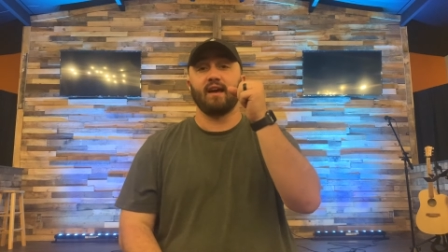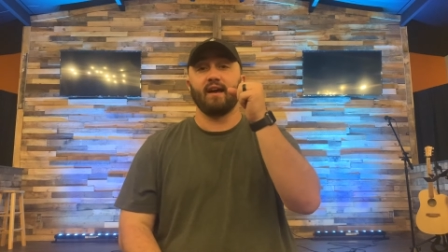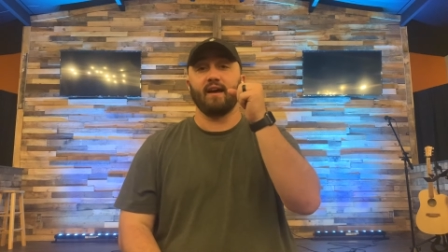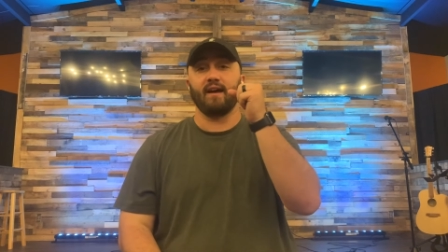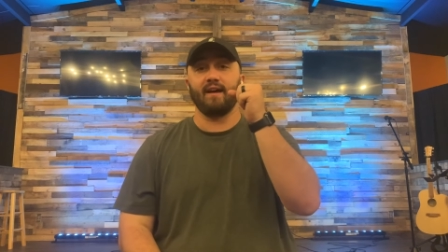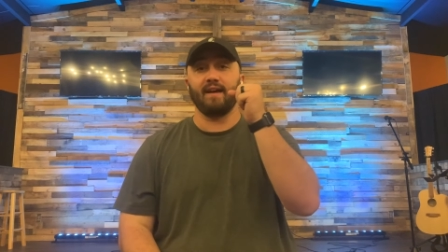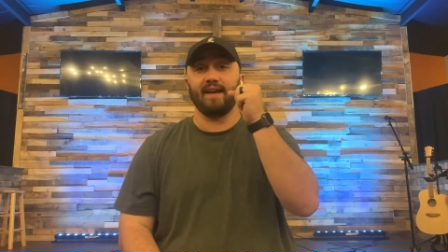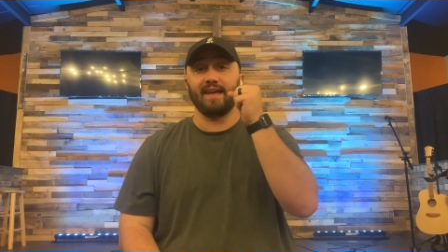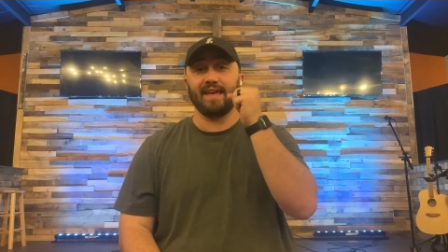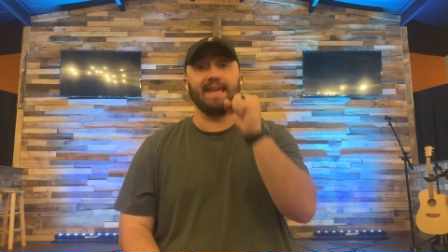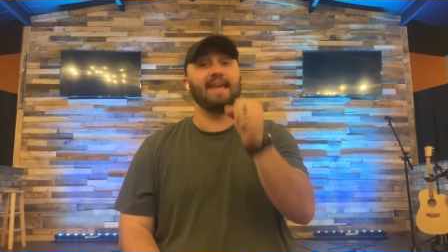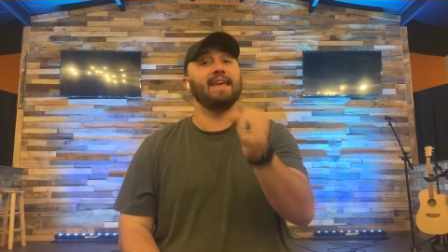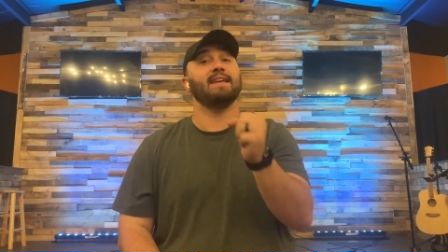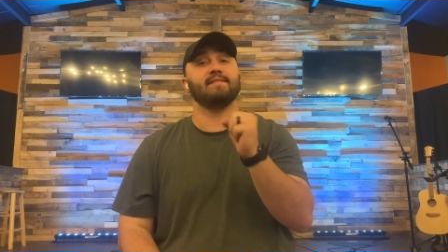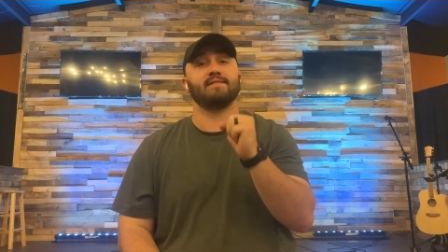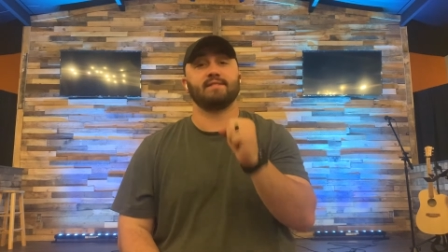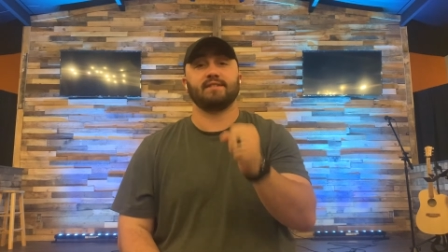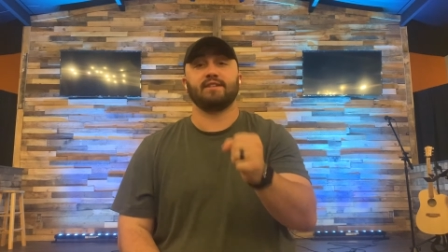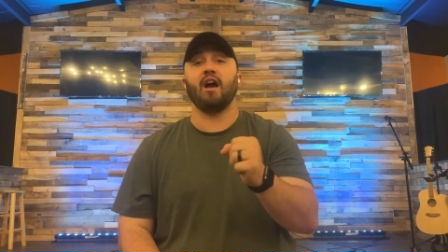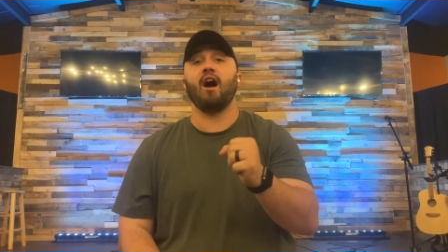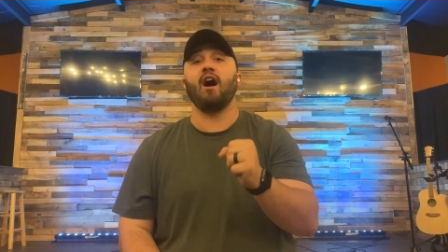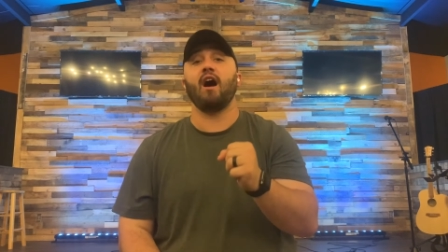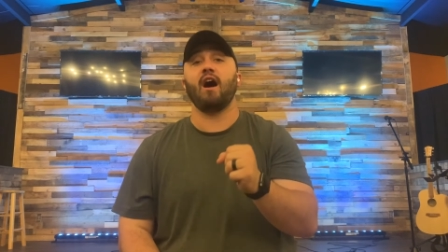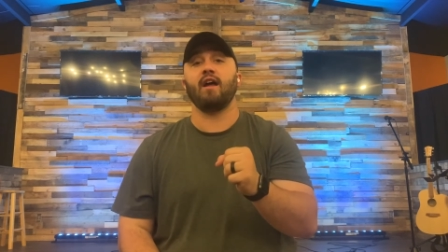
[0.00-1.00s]
uh, is
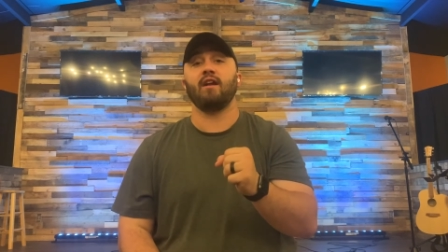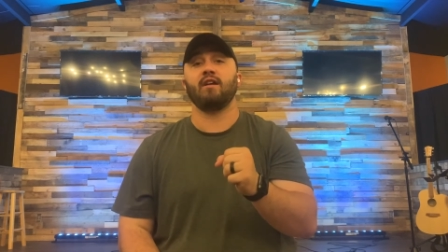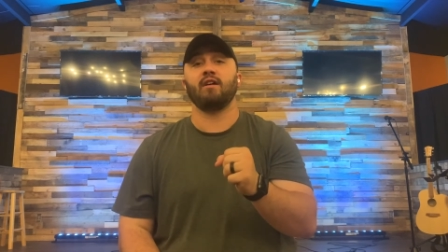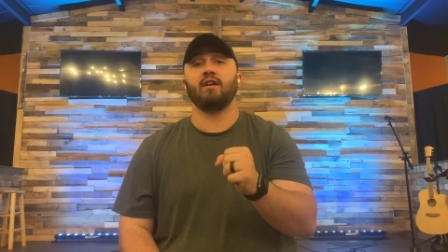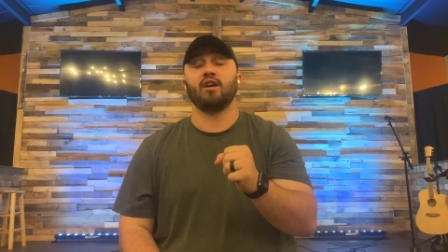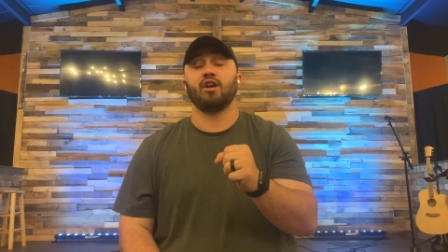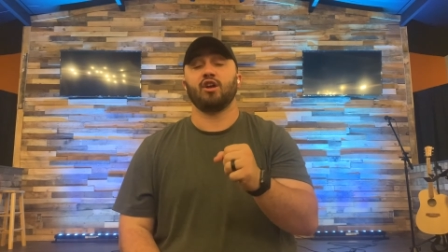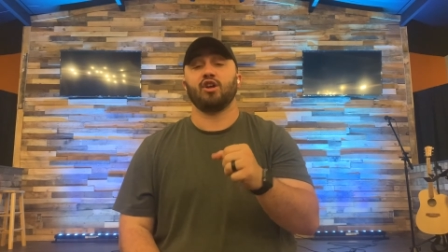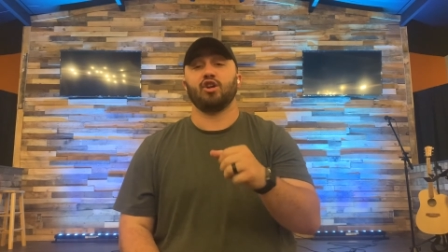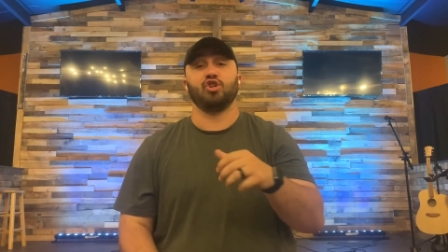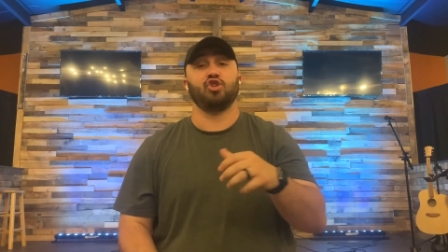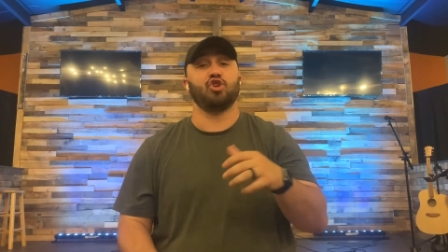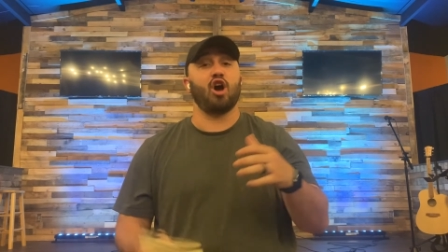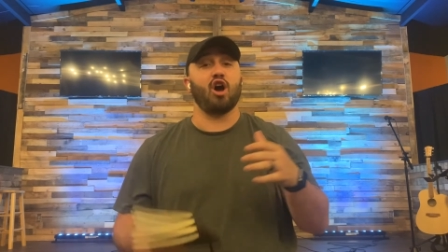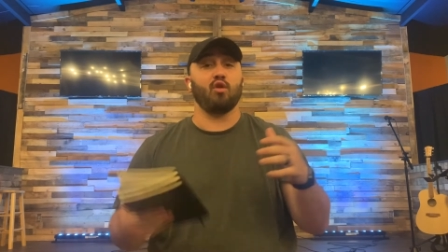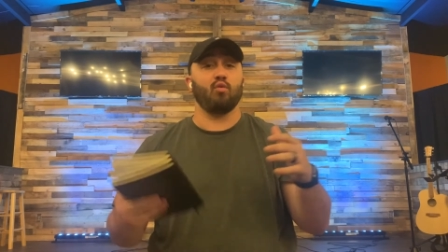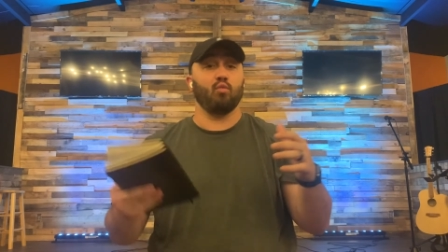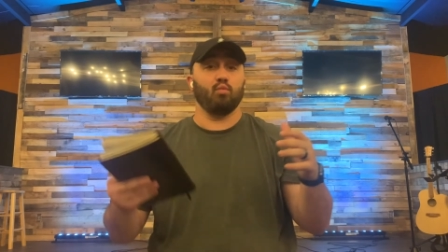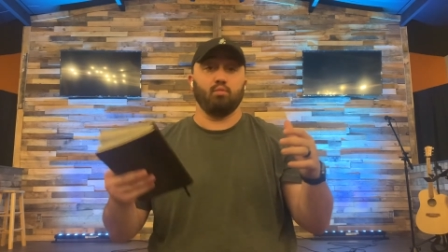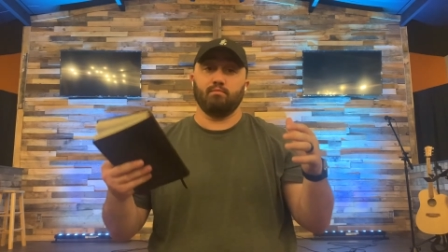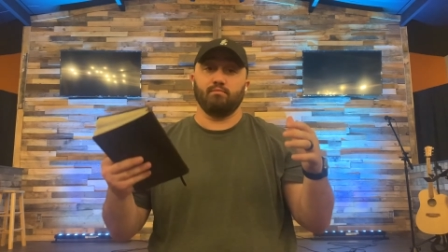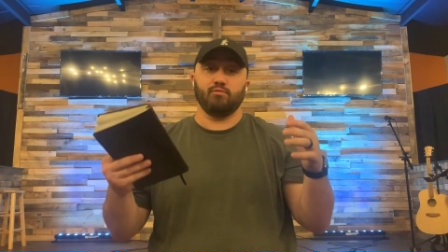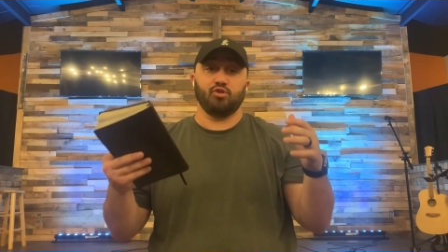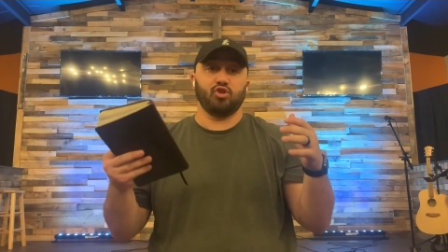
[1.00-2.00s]
God.
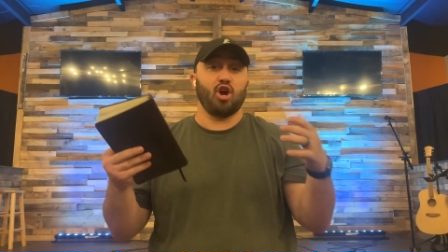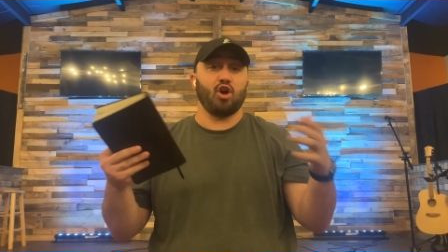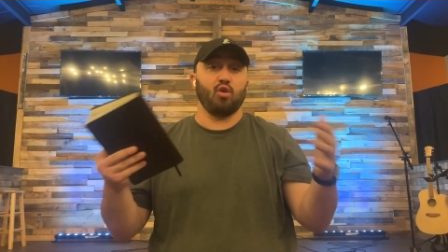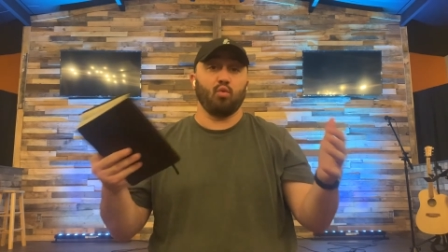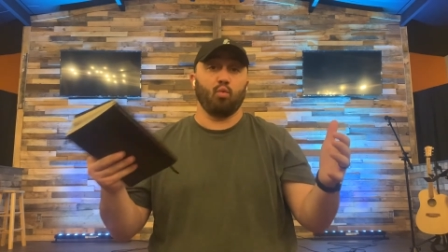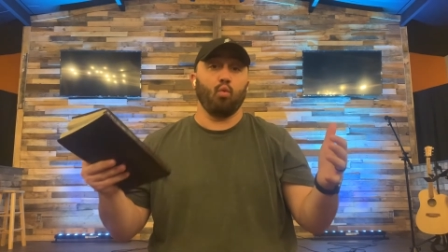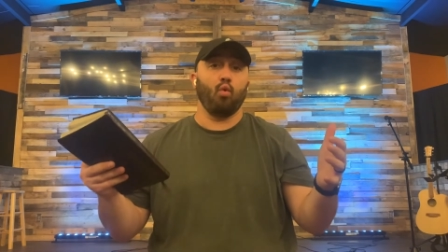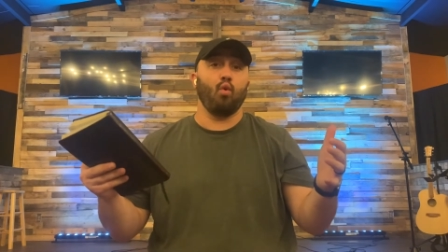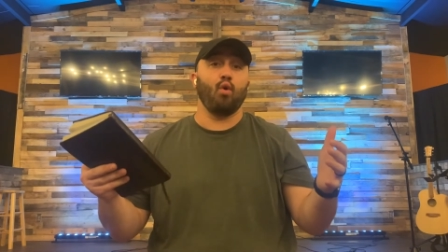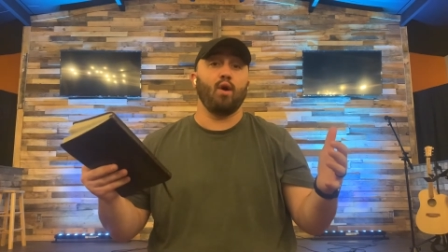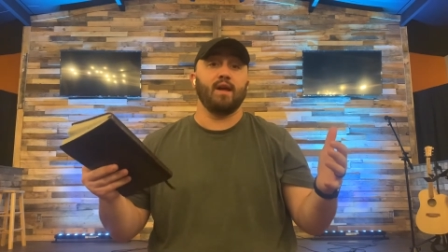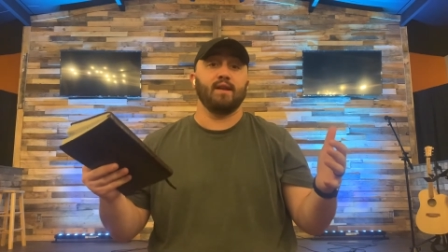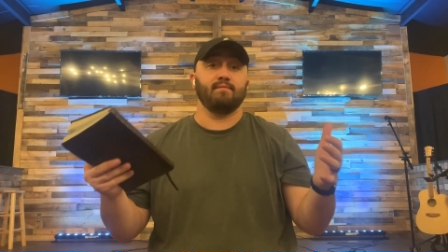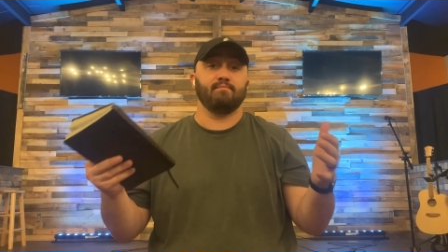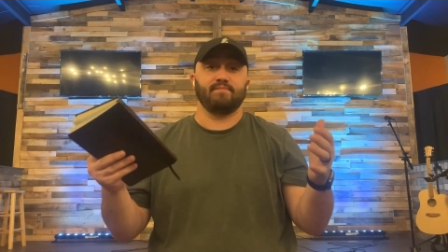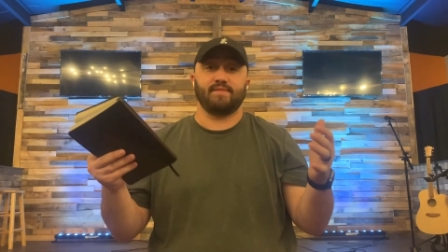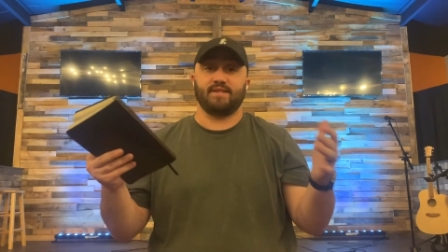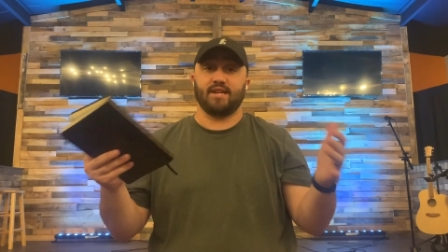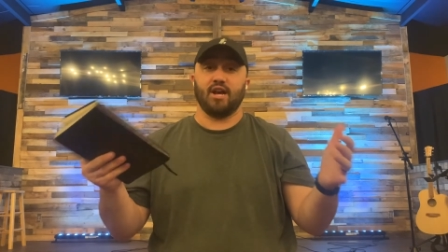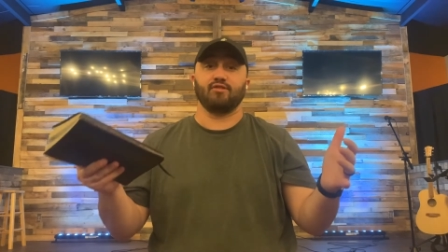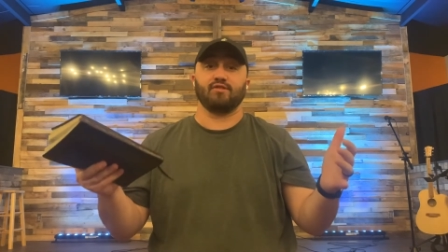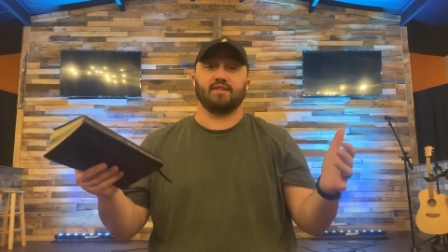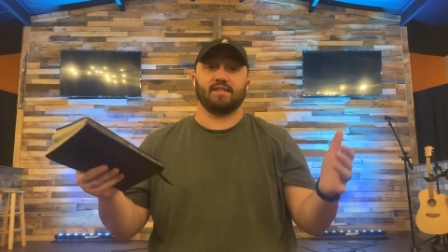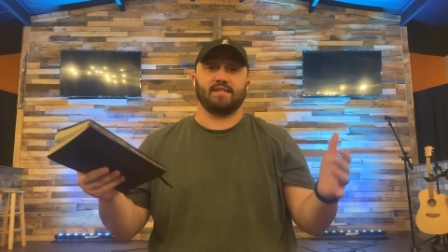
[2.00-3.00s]
John John 1
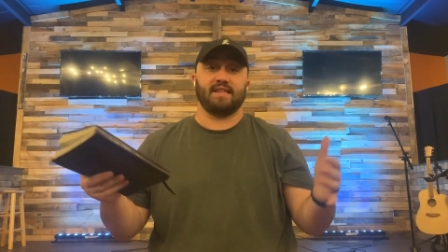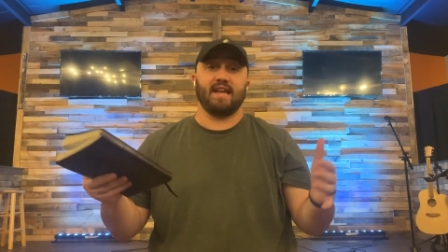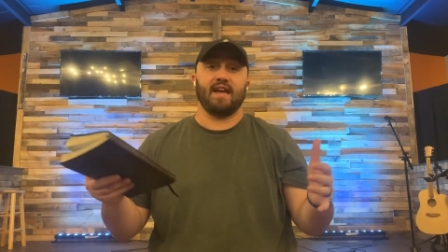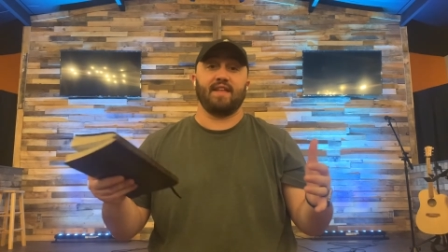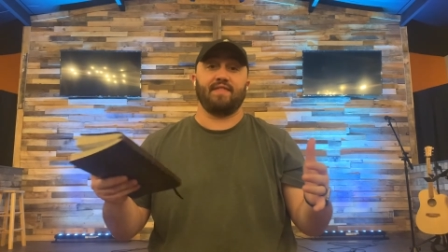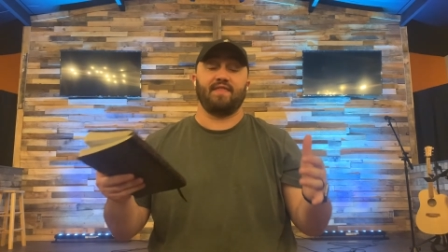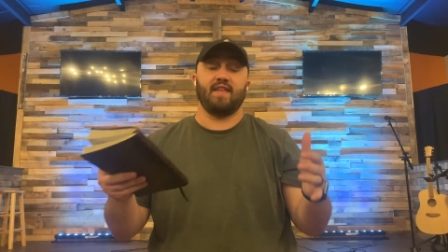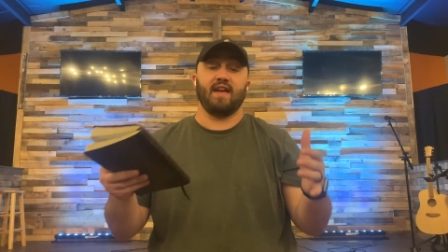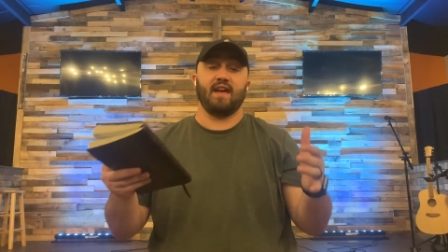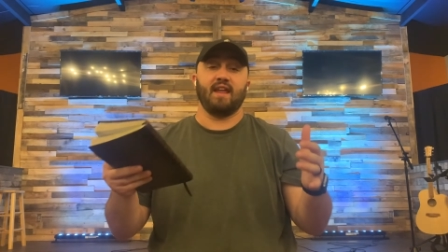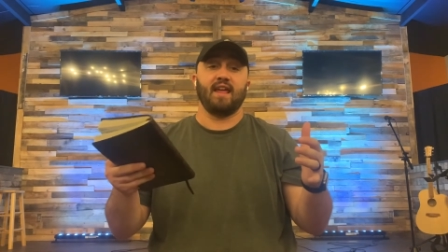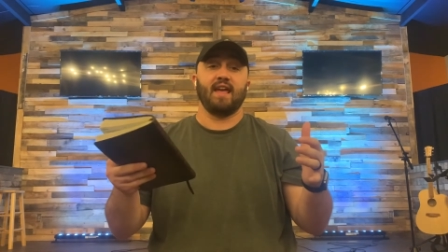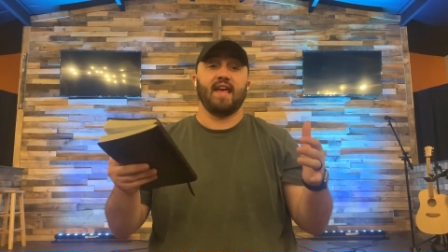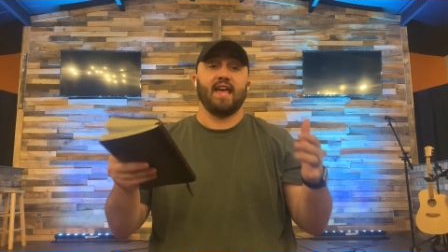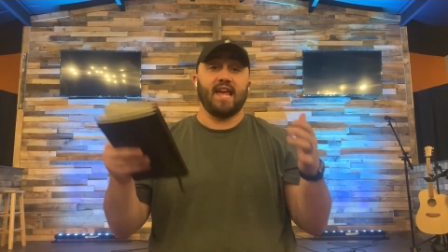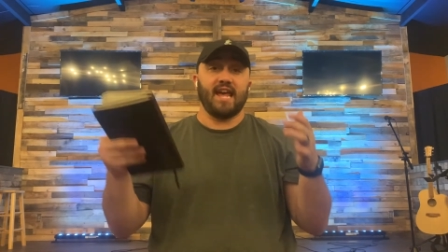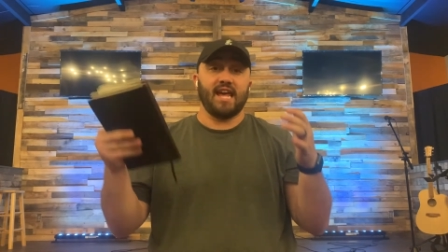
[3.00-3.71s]
tells us that that